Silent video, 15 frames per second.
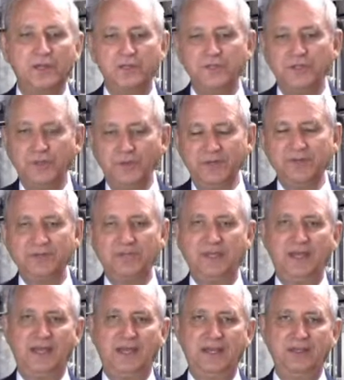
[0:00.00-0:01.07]
The
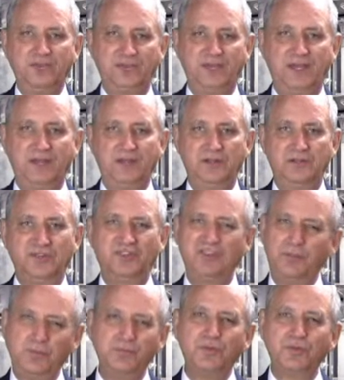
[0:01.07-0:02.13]
USDA has said
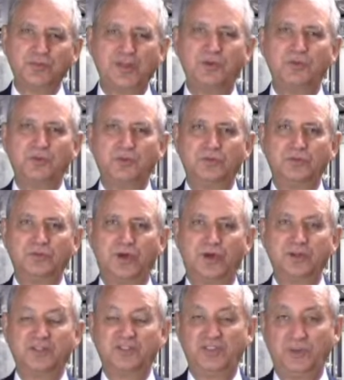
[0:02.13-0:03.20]
some of those chemicals
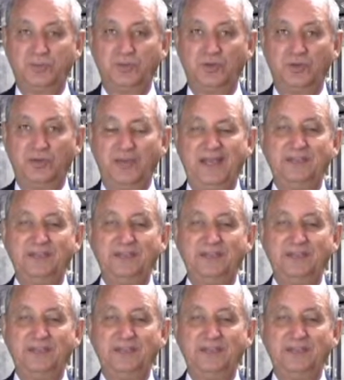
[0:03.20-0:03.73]
are acceptable